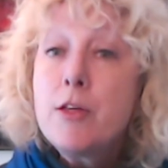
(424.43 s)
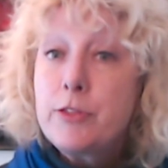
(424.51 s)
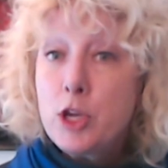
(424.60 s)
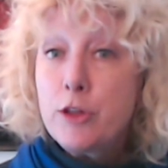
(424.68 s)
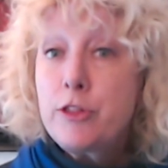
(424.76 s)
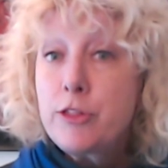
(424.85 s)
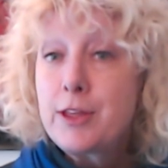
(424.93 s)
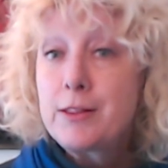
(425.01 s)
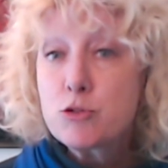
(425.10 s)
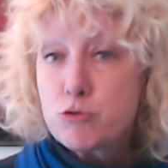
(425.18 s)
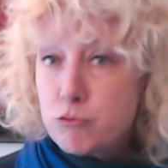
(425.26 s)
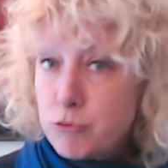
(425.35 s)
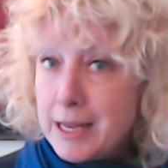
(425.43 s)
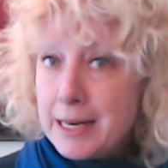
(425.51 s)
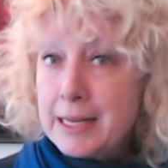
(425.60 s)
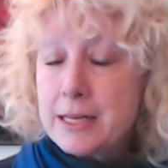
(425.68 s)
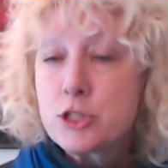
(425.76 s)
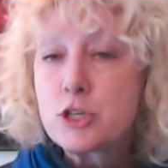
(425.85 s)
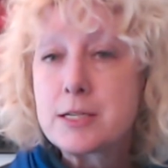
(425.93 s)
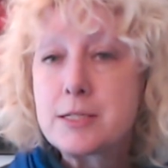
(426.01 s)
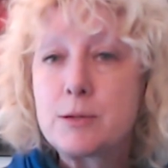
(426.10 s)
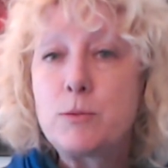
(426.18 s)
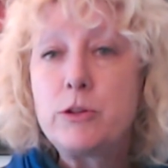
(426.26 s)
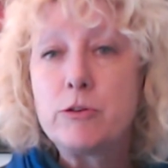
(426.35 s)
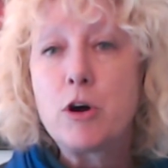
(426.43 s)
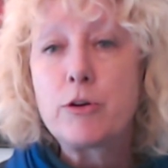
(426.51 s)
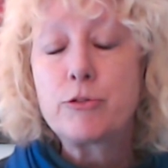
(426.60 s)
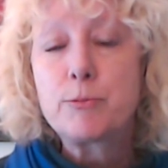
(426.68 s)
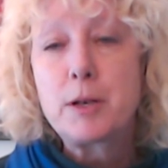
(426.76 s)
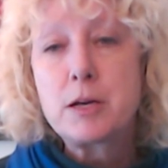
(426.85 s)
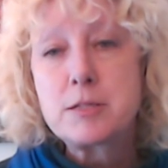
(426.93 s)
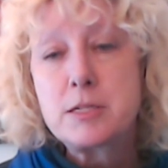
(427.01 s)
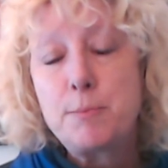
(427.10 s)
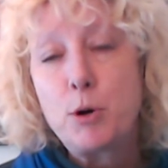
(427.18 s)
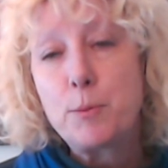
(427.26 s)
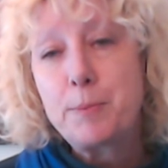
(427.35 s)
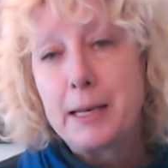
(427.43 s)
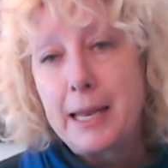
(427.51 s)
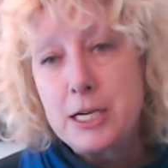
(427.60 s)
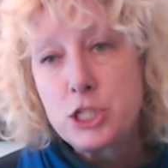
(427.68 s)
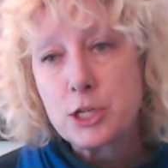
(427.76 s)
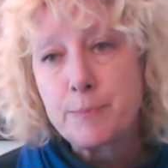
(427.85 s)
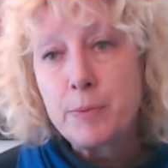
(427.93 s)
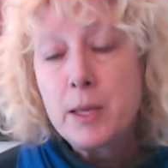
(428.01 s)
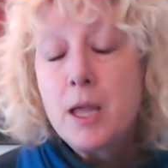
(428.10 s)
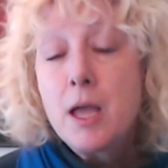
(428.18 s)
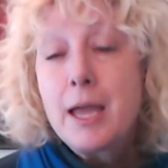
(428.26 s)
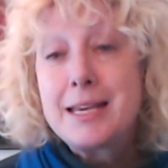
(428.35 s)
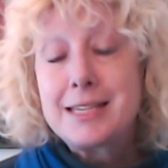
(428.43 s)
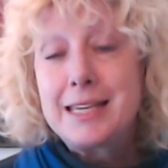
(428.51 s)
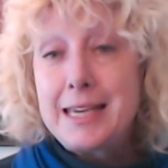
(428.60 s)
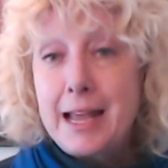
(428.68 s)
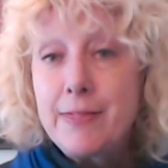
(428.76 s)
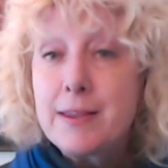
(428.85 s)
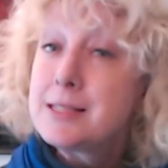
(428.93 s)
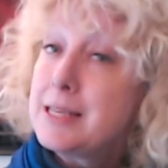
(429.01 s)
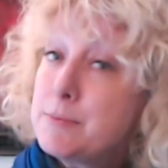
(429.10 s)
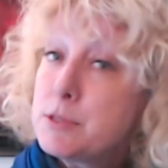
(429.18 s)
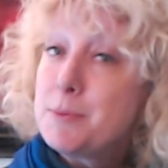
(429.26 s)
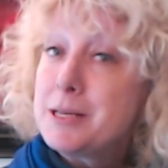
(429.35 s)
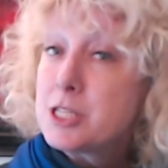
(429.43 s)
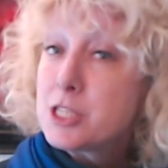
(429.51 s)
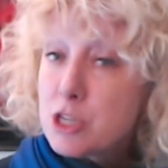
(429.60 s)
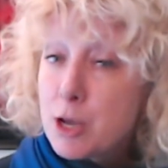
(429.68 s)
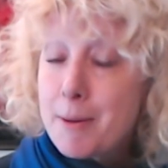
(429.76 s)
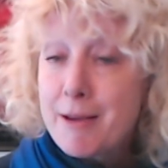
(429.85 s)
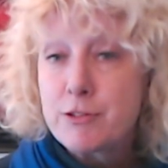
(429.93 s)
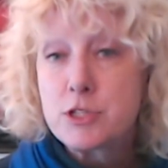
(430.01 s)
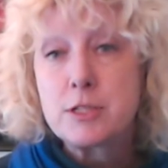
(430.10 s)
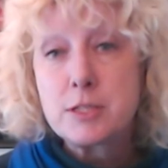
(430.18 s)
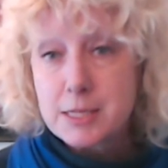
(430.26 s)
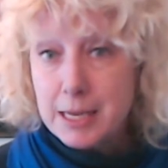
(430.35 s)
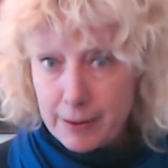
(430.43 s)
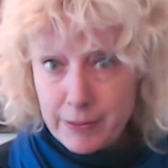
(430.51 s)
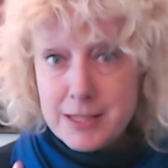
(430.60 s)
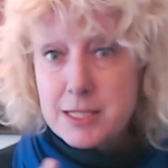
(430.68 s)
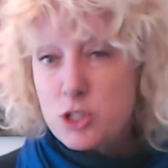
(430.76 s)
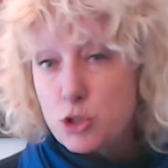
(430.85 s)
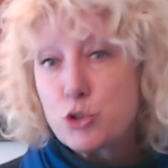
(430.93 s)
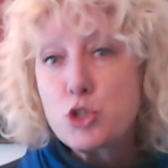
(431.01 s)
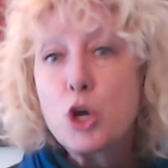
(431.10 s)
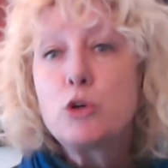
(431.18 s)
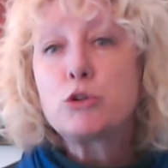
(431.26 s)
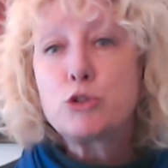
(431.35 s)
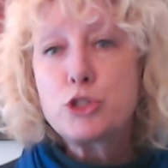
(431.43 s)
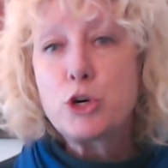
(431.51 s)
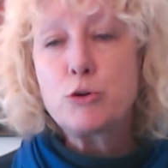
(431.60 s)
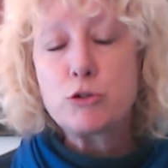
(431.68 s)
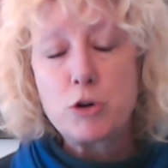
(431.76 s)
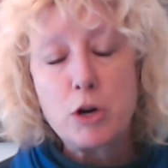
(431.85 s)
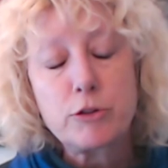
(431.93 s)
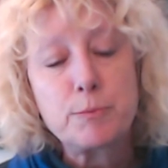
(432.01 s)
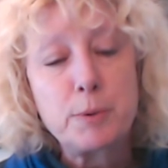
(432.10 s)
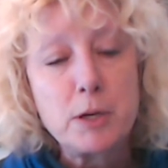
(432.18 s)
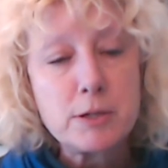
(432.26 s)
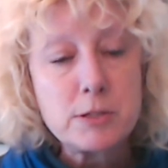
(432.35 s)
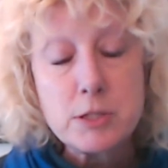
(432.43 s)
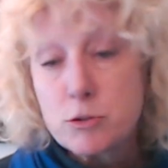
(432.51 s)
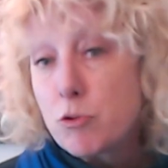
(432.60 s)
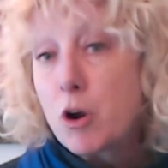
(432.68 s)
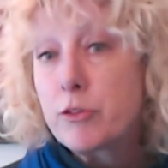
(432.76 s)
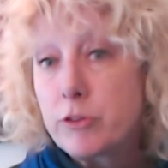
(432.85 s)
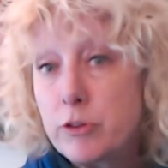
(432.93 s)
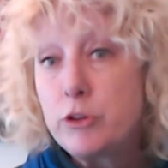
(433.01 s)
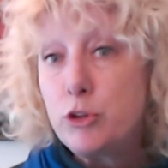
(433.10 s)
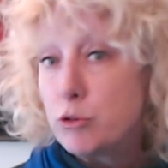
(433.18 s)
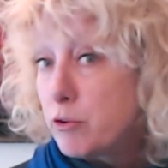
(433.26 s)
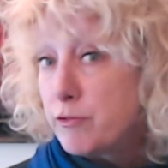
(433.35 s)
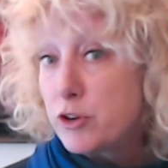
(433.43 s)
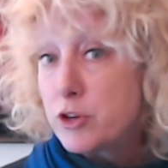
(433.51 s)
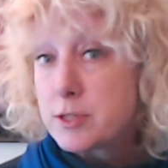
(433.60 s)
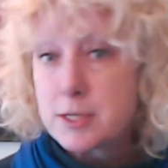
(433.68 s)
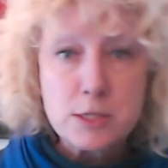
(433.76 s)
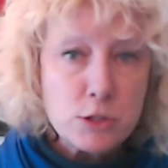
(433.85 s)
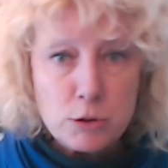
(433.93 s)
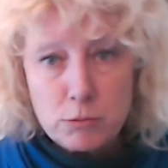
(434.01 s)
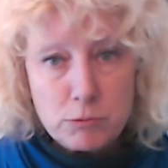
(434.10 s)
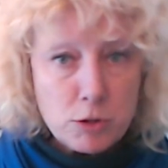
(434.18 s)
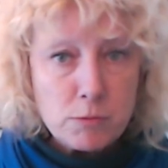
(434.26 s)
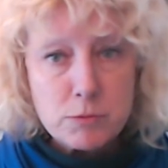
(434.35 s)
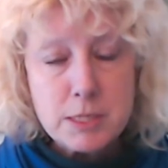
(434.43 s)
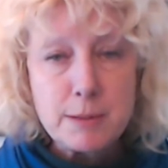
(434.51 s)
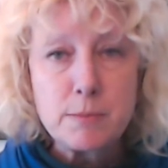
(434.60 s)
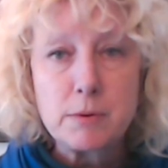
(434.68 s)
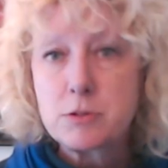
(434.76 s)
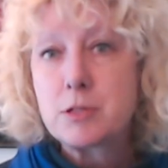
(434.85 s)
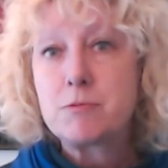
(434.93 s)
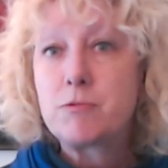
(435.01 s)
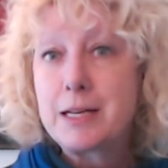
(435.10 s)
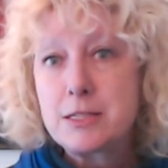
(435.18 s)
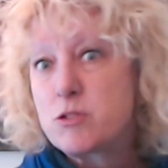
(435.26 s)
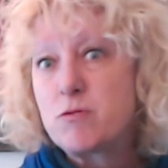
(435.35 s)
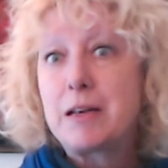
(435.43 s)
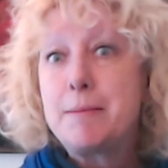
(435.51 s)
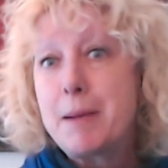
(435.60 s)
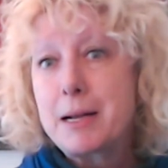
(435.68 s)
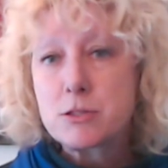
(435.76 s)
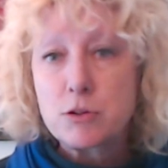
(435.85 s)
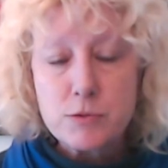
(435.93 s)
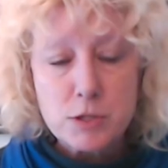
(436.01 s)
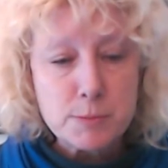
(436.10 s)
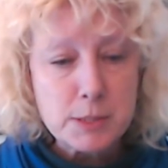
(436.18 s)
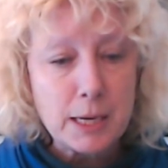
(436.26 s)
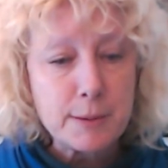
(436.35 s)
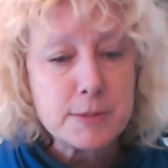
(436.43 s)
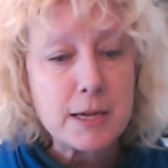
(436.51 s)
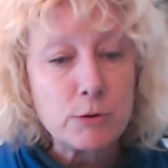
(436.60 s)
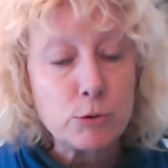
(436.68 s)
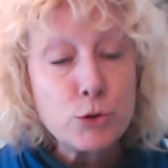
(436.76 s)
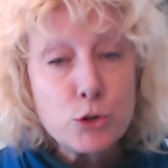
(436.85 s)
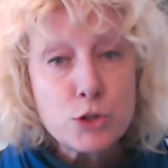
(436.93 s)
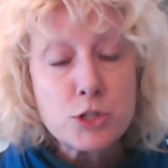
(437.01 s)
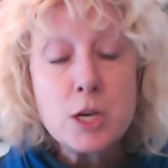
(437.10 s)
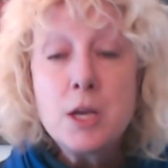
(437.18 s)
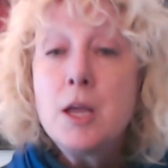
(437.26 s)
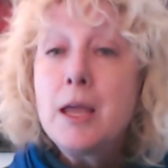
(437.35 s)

The other thing that's really interesting with your arthroplasty population is, again, there seems to be some evidence, and this is your total shoulder arthroplasties rather than your reverses, who don't seem to, it doesn't really matter if subscap's there or not.